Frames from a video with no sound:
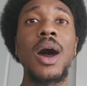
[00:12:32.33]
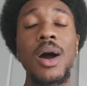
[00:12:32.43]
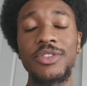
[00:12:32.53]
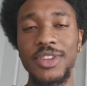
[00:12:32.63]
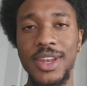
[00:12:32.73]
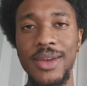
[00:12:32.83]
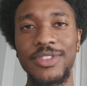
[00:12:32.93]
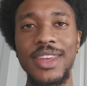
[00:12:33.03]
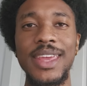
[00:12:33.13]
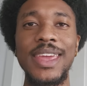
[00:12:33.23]
Austin
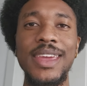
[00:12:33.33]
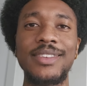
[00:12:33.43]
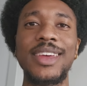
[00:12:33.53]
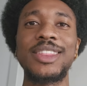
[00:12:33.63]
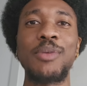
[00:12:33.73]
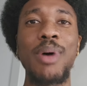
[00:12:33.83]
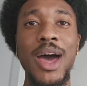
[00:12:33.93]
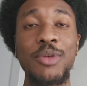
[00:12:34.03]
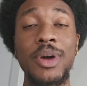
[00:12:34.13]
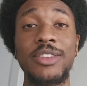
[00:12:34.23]
FC is at the
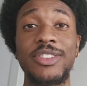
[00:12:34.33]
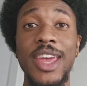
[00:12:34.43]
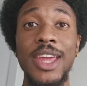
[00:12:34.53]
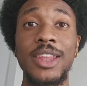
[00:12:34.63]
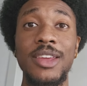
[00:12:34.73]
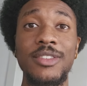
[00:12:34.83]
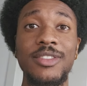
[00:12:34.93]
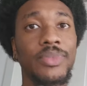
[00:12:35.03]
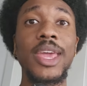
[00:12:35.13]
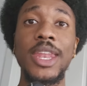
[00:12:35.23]
bottom of the
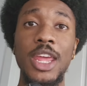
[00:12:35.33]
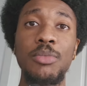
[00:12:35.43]
standings in the